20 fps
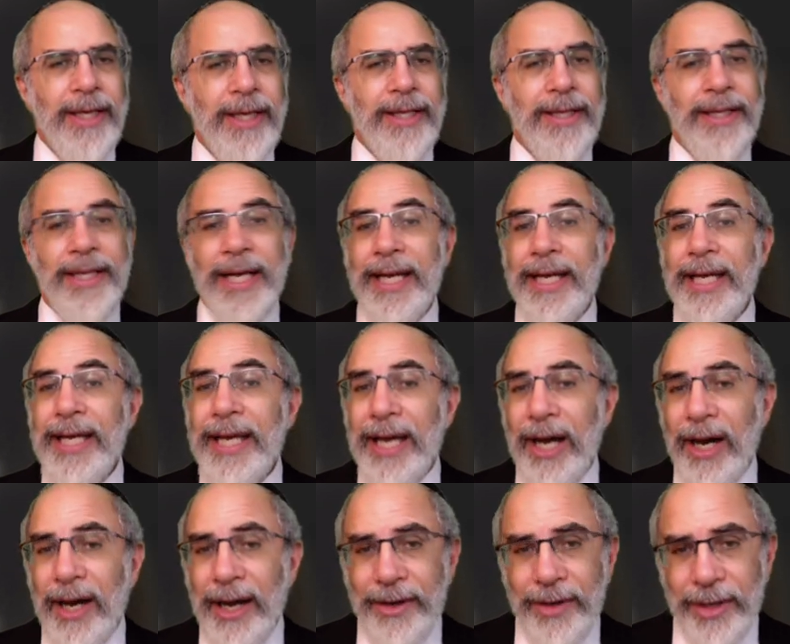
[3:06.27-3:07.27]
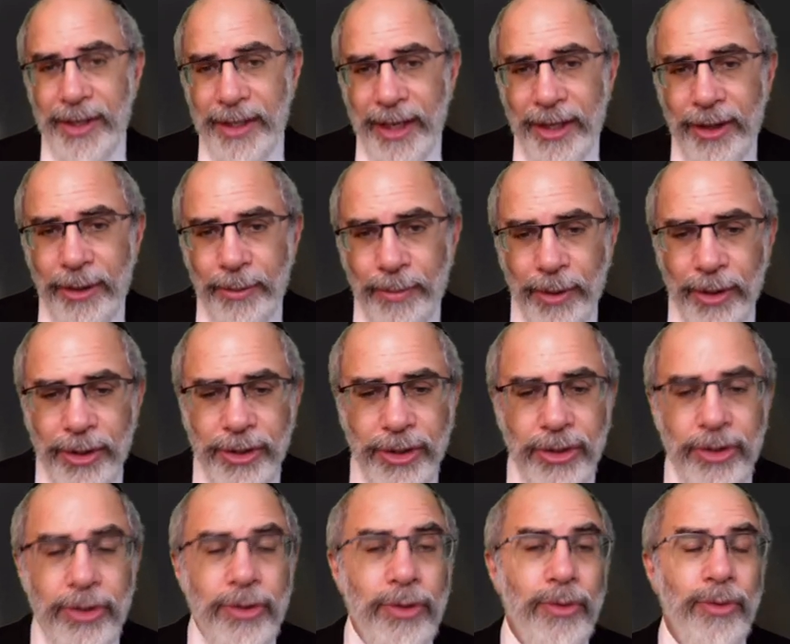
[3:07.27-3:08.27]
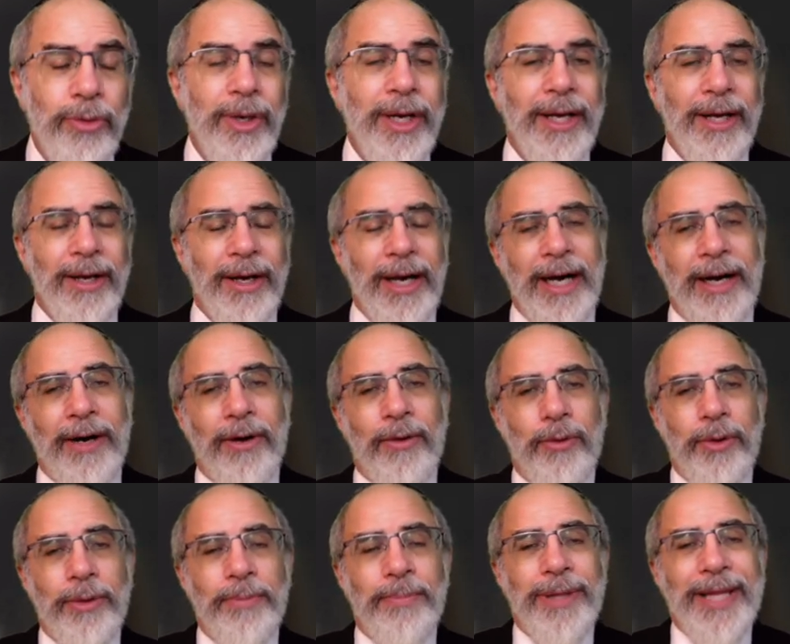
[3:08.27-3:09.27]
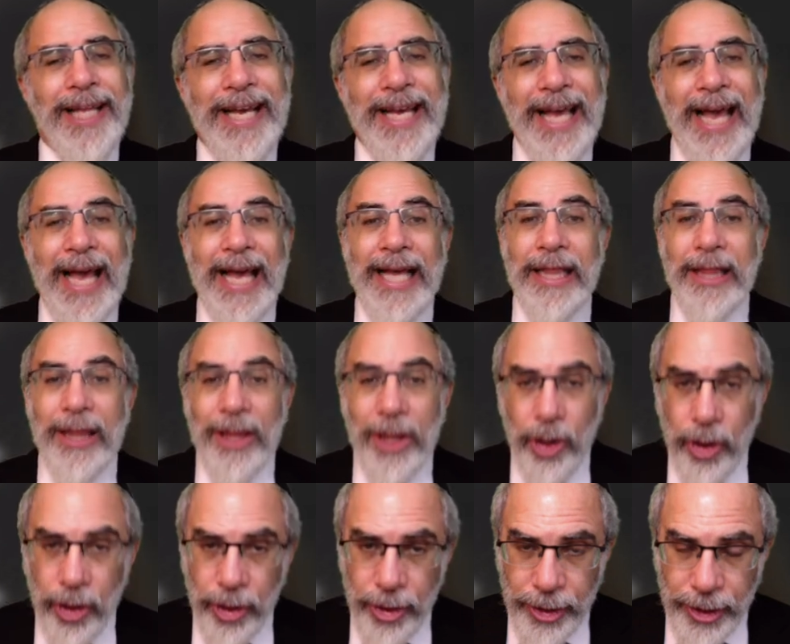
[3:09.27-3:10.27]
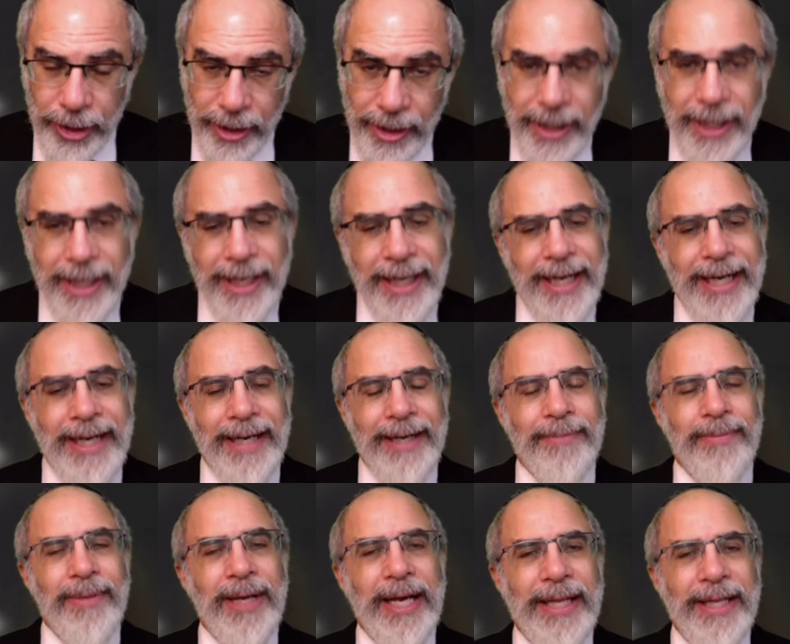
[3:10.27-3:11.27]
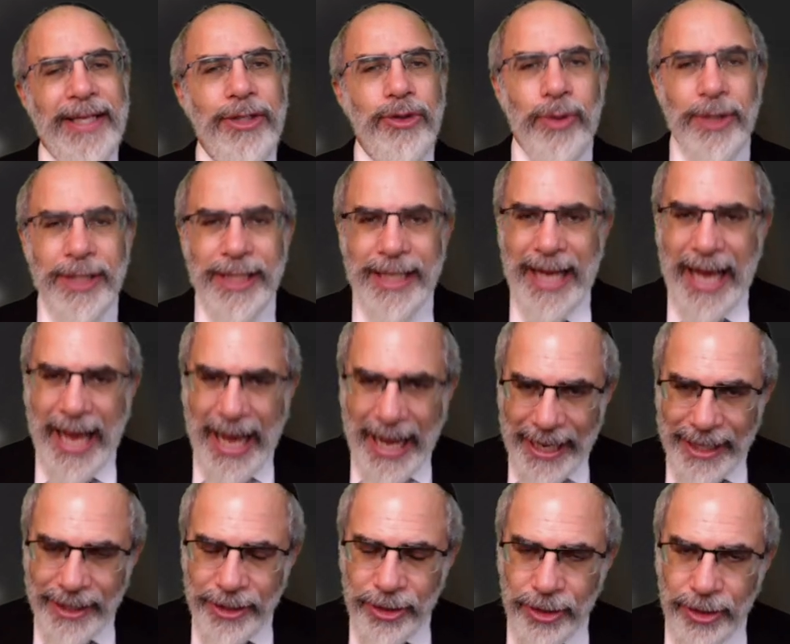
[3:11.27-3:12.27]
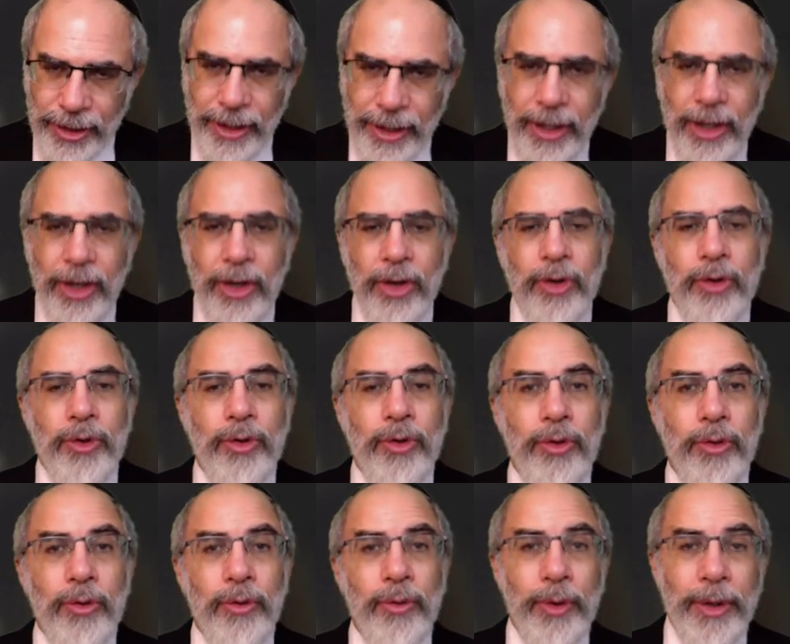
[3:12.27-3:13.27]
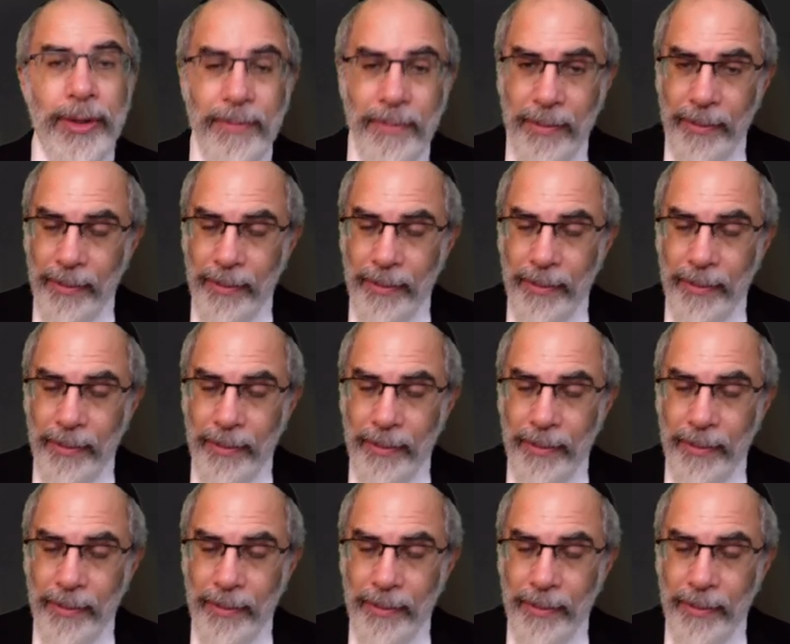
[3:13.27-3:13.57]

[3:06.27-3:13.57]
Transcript: Then he hired another person who would play a learner, and this was an actor who would